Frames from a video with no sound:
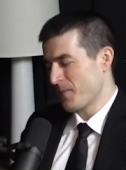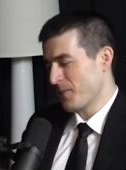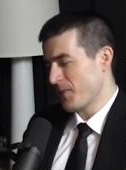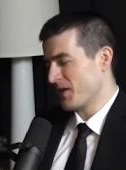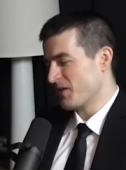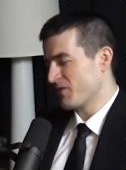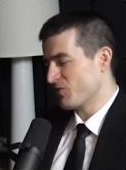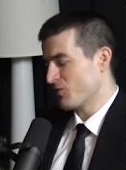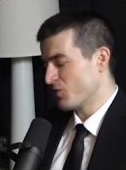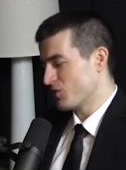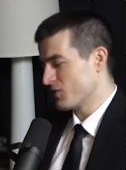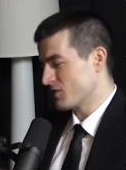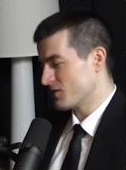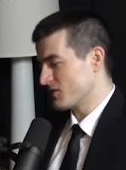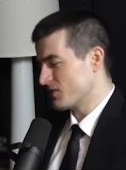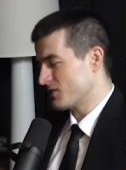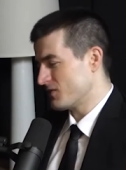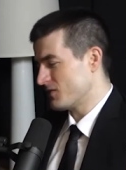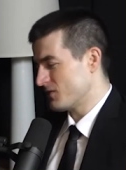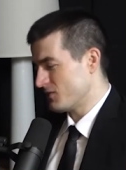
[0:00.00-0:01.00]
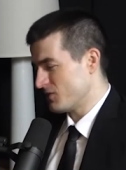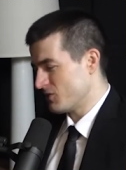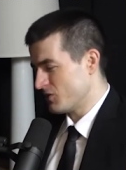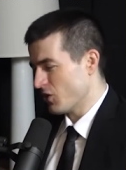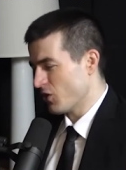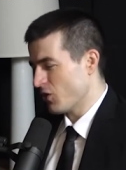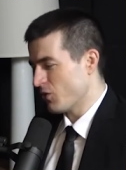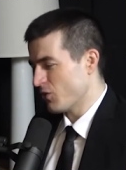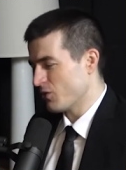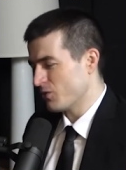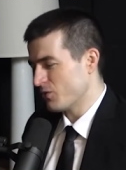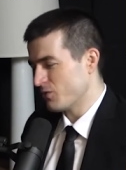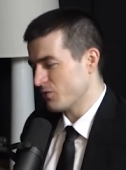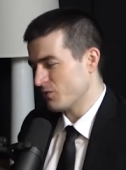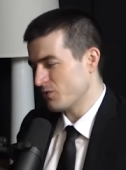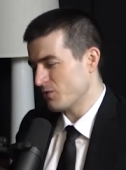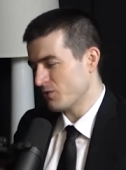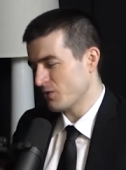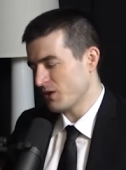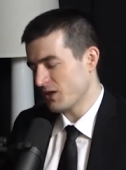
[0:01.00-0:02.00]
And of course,
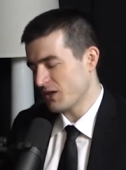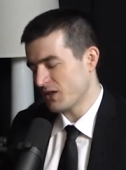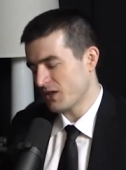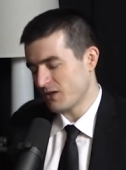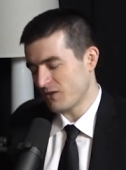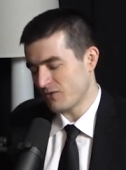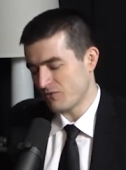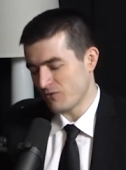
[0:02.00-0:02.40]
Joe uh,